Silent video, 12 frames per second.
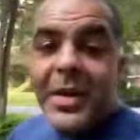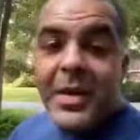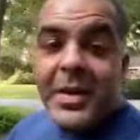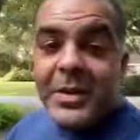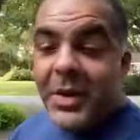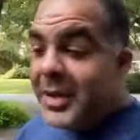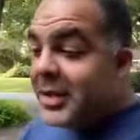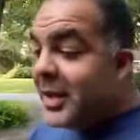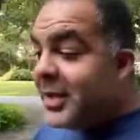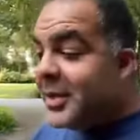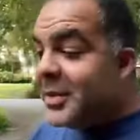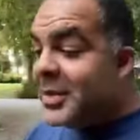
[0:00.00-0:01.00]
So I
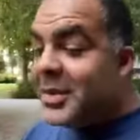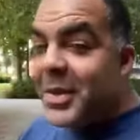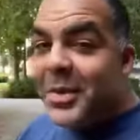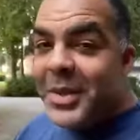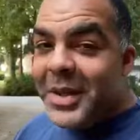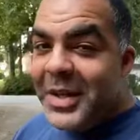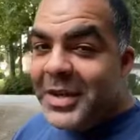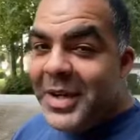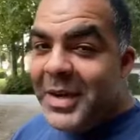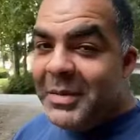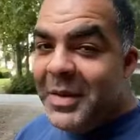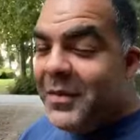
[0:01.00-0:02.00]
thought this was only gonna
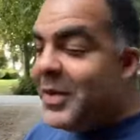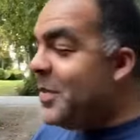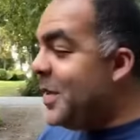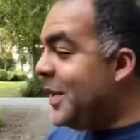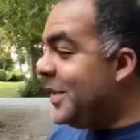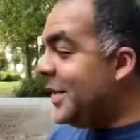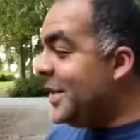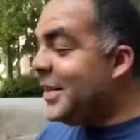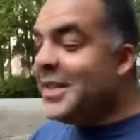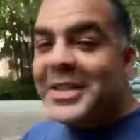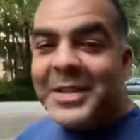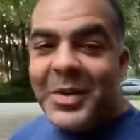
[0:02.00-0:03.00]
take me a few minutes because it's
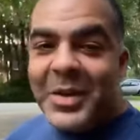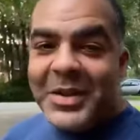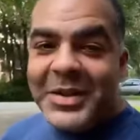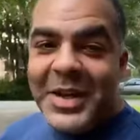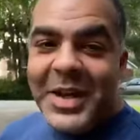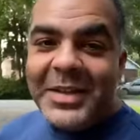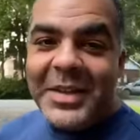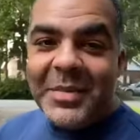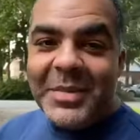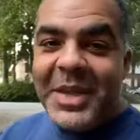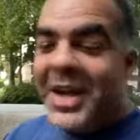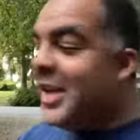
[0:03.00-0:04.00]
just an oil change and I'm
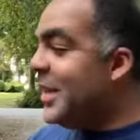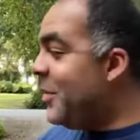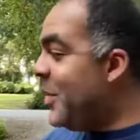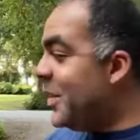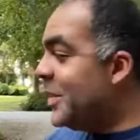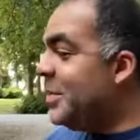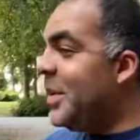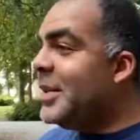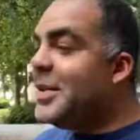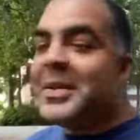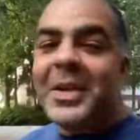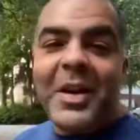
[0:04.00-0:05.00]
taking the wheel
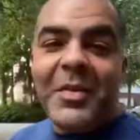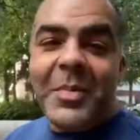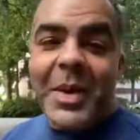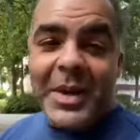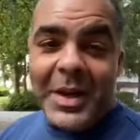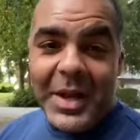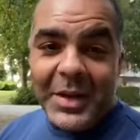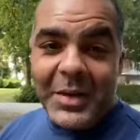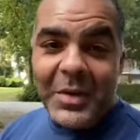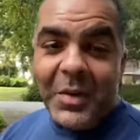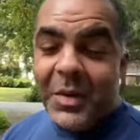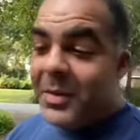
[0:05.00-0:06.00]
spacers off, but like
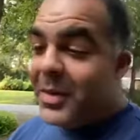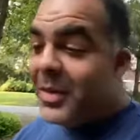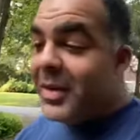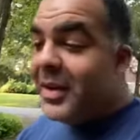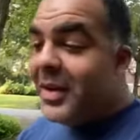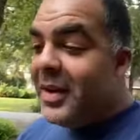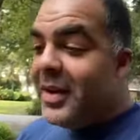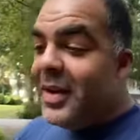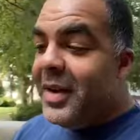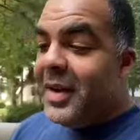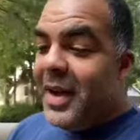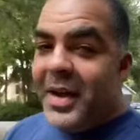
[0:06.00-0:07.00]
normal,
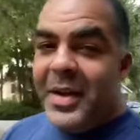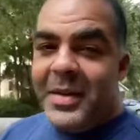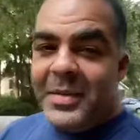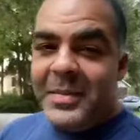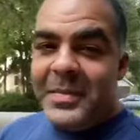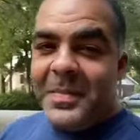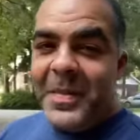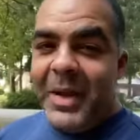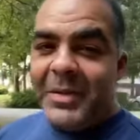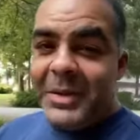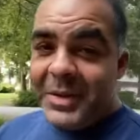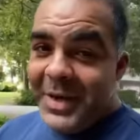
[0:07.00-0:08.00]
um, I
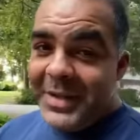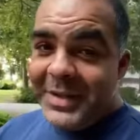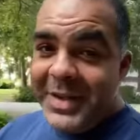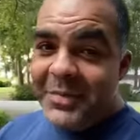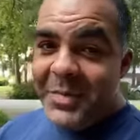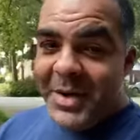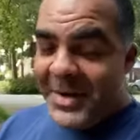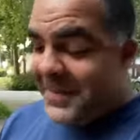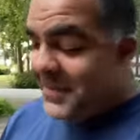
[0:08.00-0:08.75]
was trying to save money